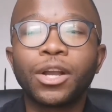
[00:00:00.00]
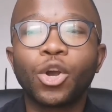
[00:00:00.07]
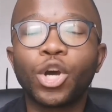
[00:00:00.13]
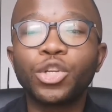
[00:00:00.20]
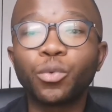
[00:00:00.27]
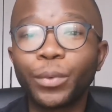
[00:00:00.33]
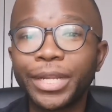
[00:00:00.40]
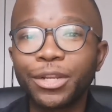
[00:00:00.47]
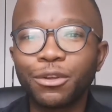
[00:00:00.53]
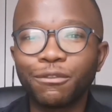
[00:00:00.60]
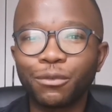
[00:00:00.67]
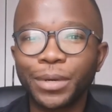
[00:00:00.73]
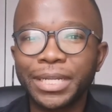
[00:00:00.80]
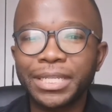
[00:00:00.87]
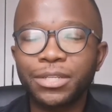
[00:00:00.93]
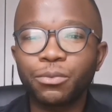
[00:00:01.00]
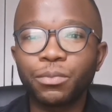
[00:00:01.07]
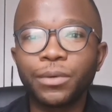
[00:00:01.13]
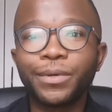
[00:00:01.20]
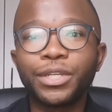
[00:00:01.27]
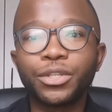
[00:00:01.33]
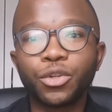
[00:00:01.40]
got wind of what
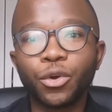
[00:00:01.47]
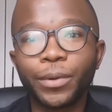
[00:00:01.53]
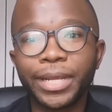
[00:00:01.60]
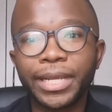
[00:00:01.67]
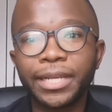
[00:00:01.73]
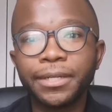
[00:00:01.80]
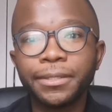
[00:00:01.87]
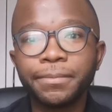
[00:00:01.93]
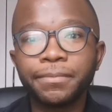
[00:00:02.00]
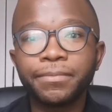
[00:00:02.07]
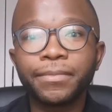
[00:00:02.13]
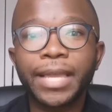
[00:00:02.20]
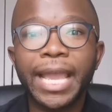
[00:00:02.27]
we were doing,